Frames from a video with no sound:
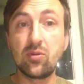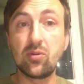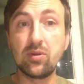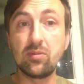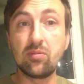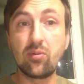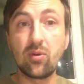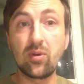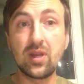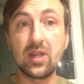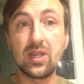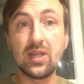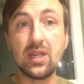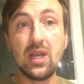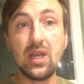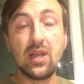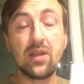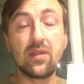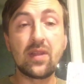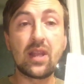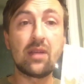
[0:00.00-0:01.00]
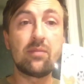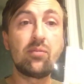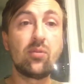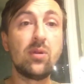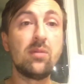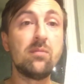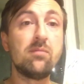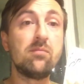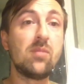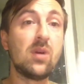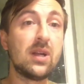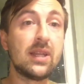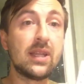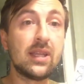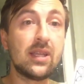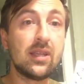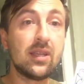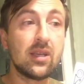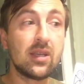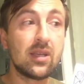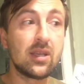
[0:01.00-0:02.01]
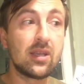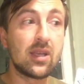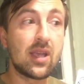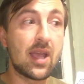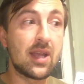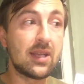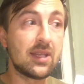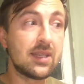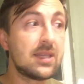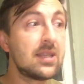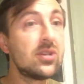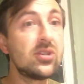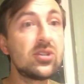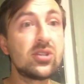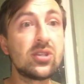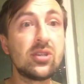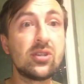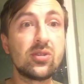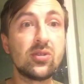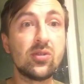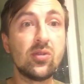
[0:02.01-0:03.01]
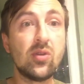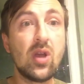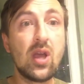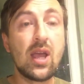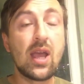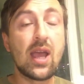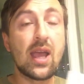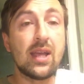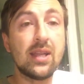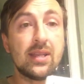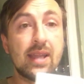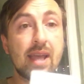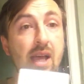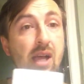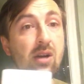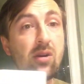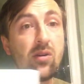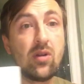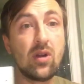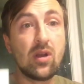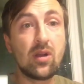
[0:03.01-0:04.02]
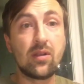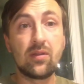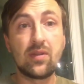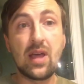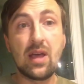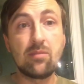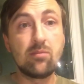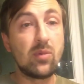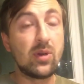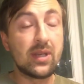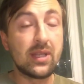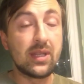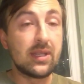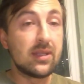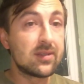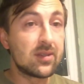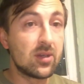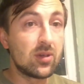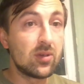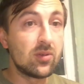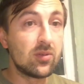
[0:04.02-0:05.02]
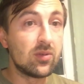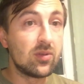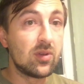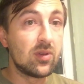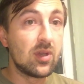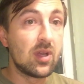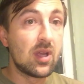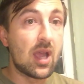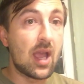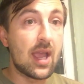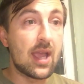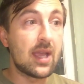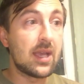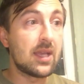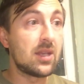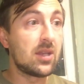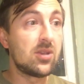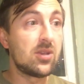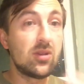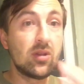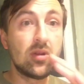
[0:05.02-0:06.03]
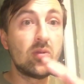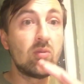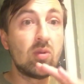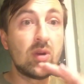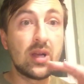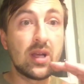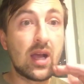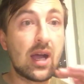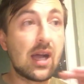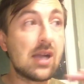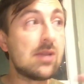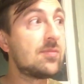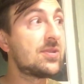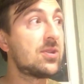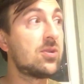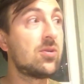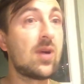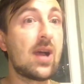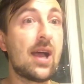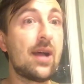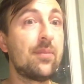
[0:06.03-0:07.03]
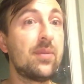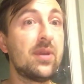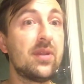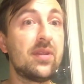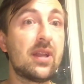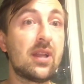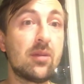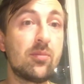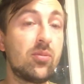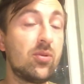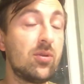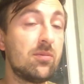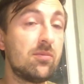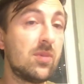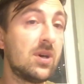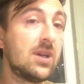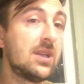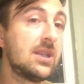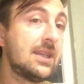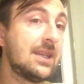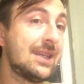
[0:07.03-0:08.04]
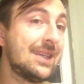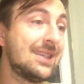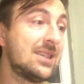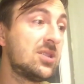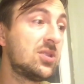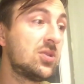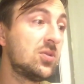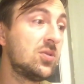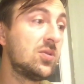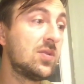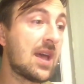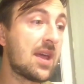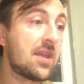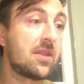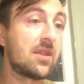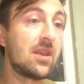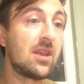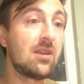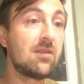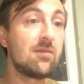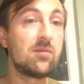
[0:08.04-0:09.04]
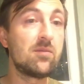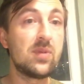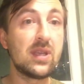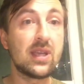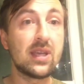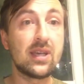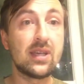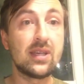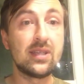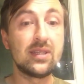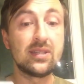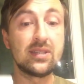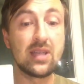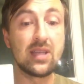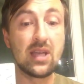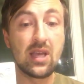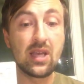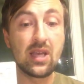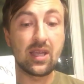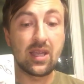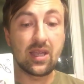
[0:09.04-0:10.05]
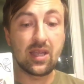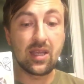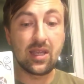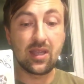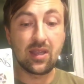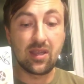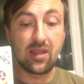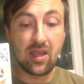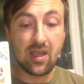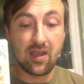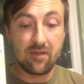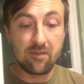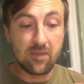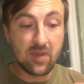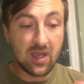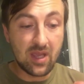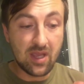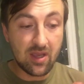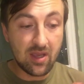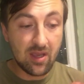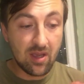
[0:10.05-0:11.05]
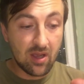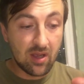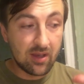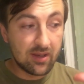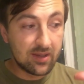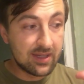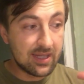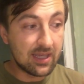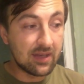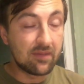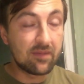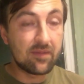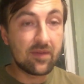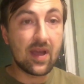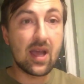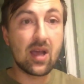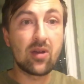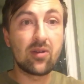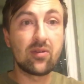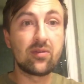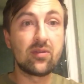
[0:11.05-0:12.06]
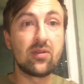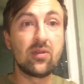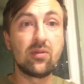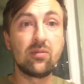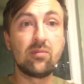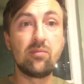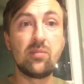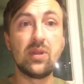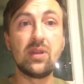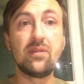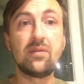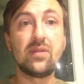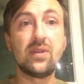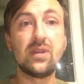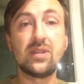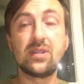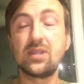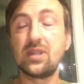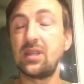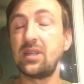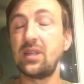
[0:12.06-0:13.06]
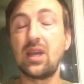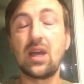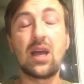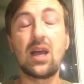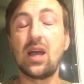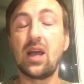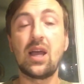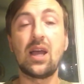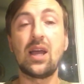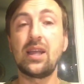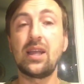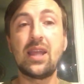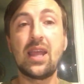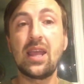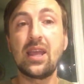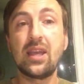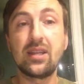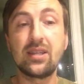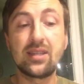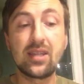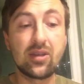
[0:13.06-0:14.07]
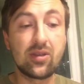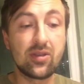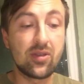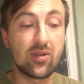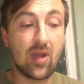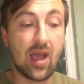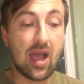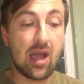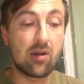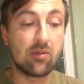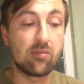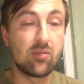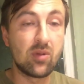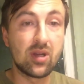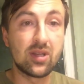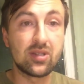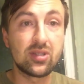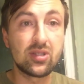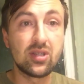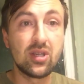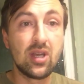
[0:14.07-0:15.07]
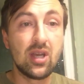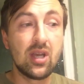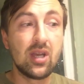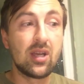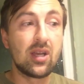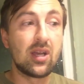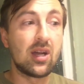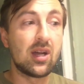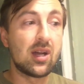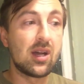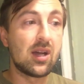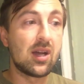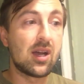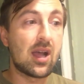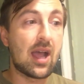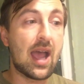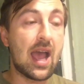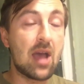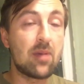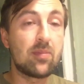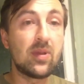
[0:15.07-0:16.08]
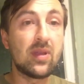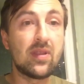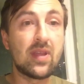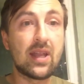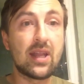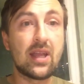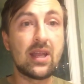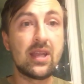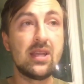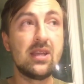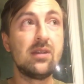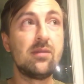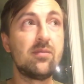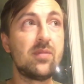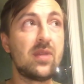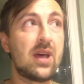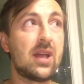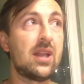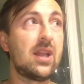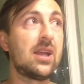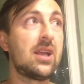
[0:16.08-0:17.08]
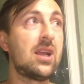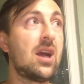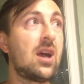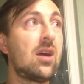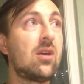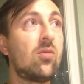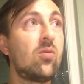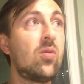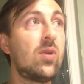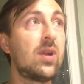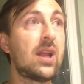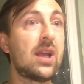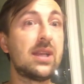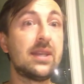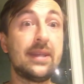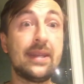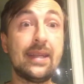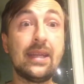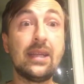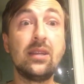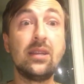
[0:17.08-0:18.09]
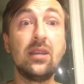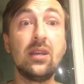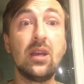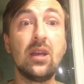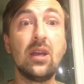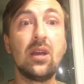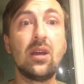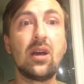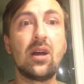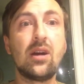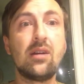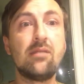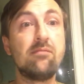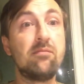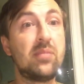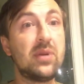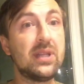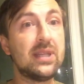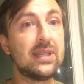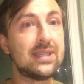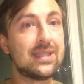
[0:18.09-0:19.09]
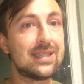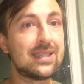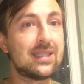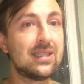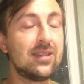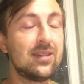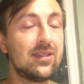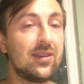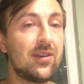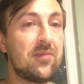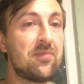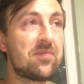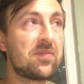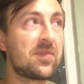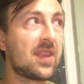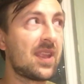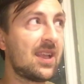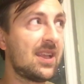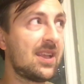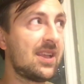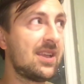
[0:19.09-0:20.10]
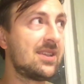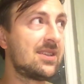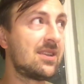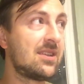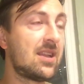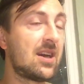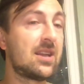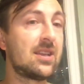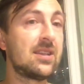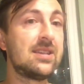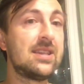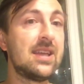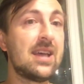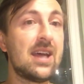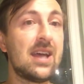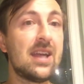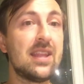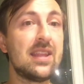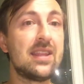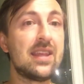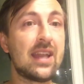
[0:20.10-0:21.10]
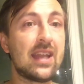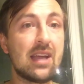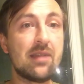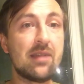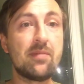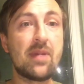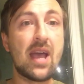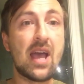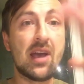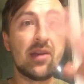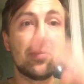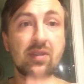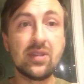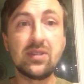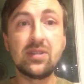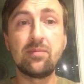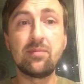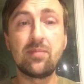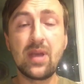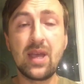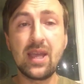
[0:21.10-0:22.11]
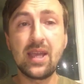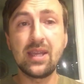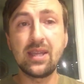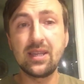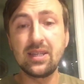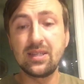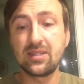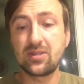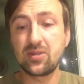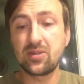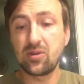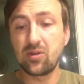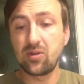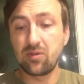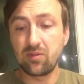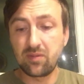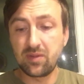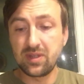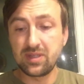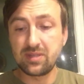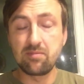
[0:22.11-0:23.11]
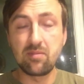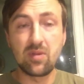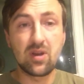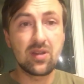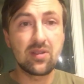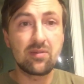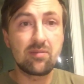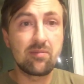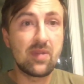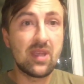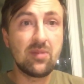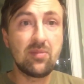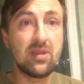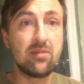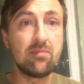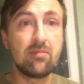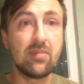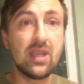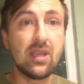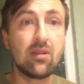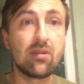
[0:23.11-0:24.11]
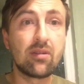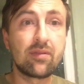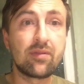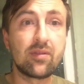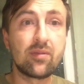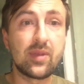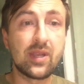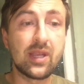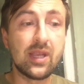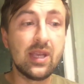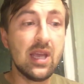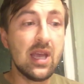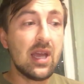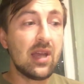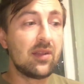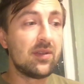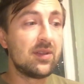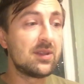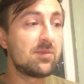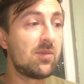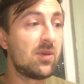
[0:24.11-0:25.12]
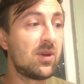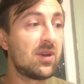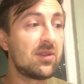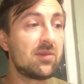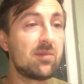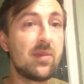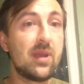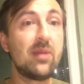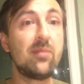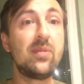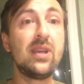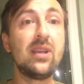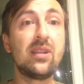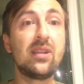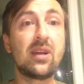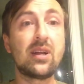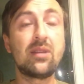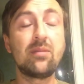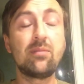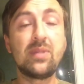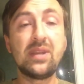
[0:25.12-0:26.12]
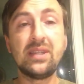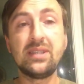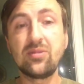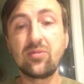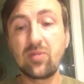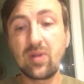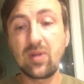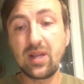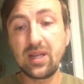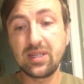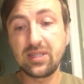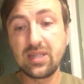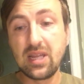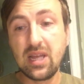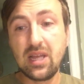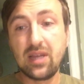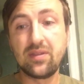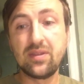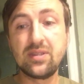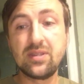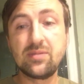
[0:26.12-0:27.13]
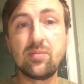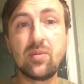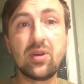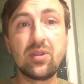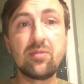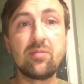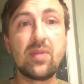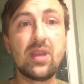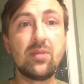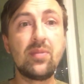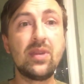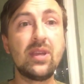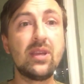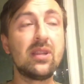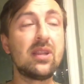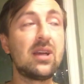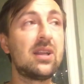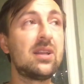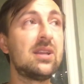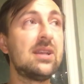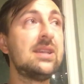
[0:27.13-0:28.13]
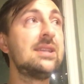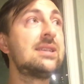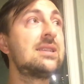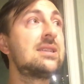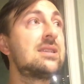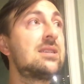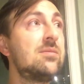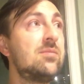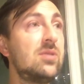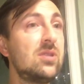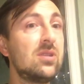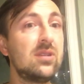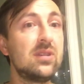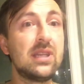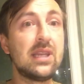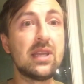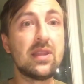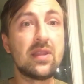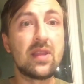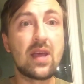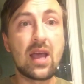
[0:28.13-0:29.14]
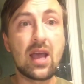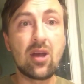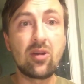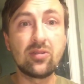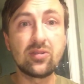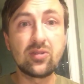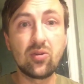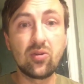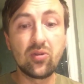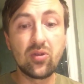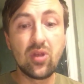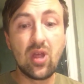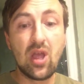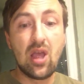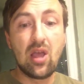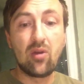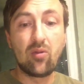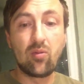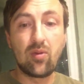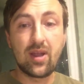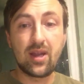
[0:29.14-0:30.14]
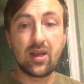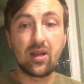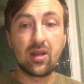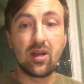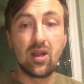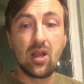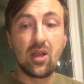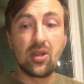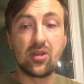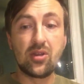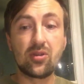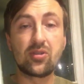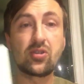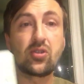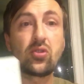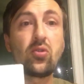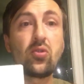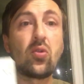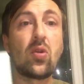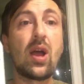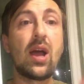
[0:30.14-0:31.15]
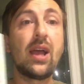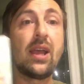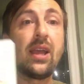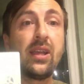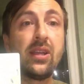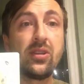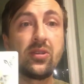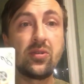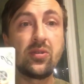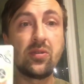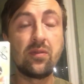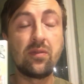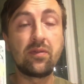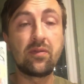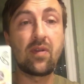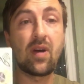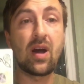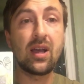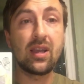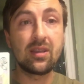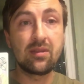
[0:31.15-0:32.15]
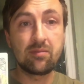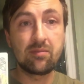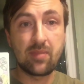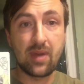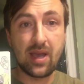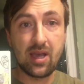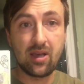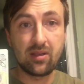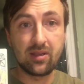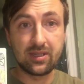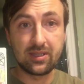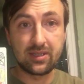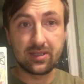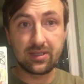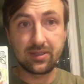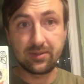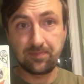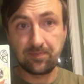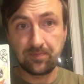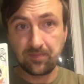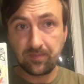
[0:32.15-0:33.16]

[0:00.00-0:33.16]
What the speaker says: important that I put money and attention to, and now that money is owed. And you know what, I'm so happy that I put money into that thing because it gave me tenfold benefits. I can't tell you how much happy that I am that I got what I need, but it still is a lot of debt that I'm having to pay. And so this month may be meager for me. This month may be a lot of beans and rice. This month may be a lot of instability in the household where you're trying to find balance